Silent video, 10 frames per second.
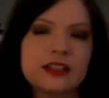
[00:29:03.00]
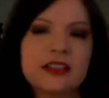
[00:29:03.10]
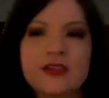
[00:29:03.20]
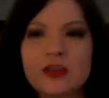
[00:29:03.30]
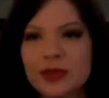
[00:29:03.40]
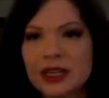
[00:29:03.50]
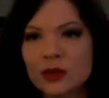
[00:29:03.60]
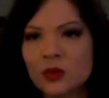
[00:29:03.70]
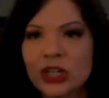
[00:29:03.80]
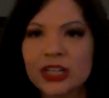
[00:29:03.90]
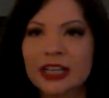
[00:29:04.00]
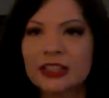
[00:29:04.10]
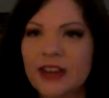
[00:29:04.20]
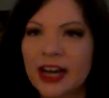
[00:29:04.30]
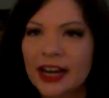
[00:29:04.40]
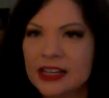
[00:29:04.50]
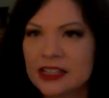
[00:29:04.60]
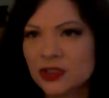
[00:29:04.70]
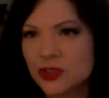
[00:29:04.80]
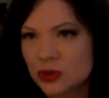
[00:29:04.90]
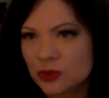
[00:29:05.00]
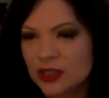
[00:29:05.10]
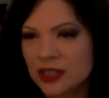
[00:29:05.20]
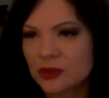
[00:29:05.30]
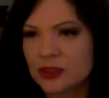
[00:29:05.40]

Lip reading: never make it work. If I assumed that it would